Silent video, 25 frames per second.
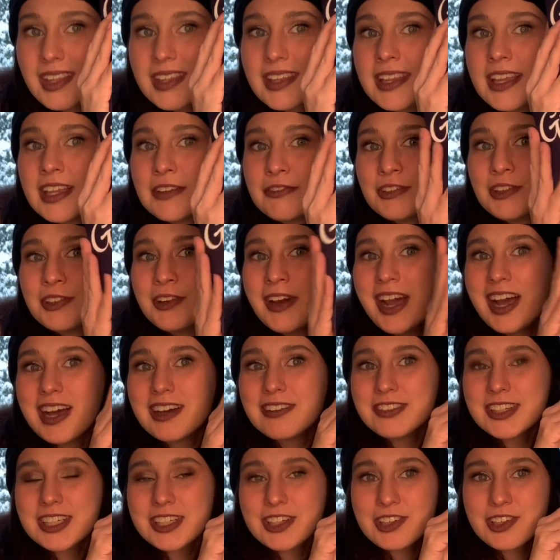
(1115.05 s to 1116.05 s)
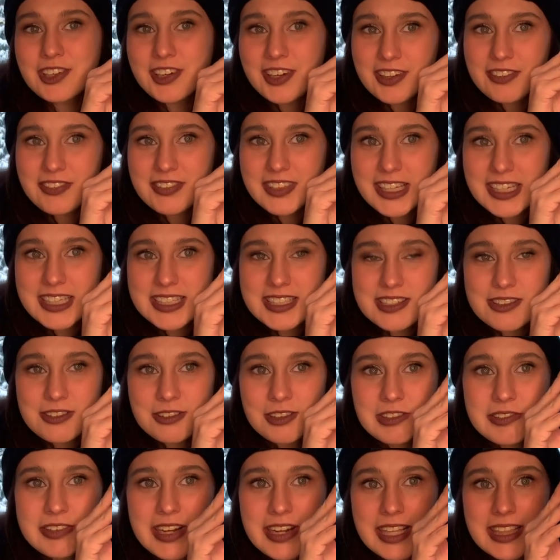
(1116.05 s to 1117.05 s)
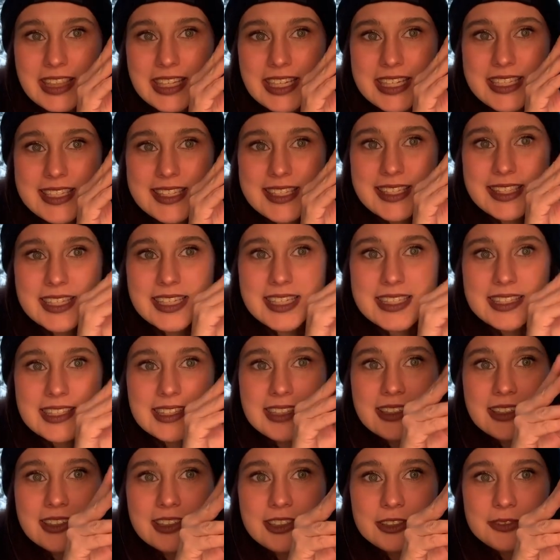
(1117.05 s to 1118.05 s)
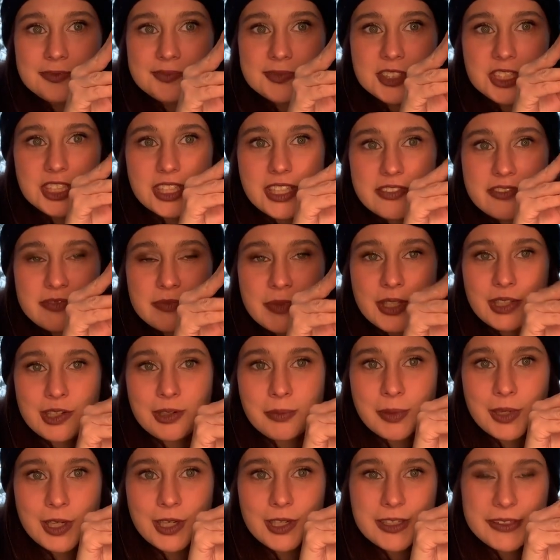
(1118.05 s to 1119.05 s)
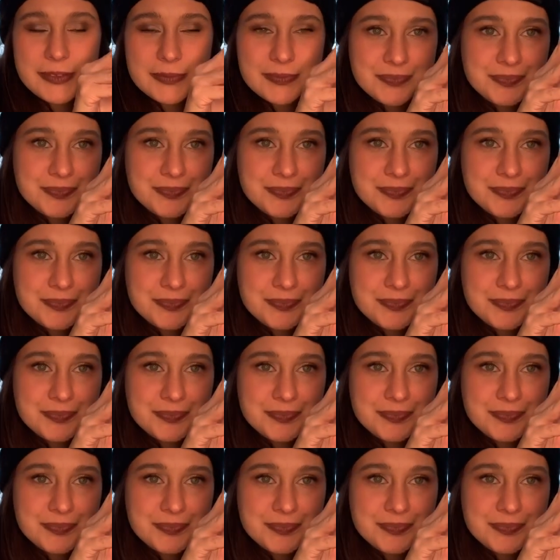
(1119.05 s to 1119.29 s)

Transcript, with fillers: if you haven't heard of this or read this, this little G F Miller book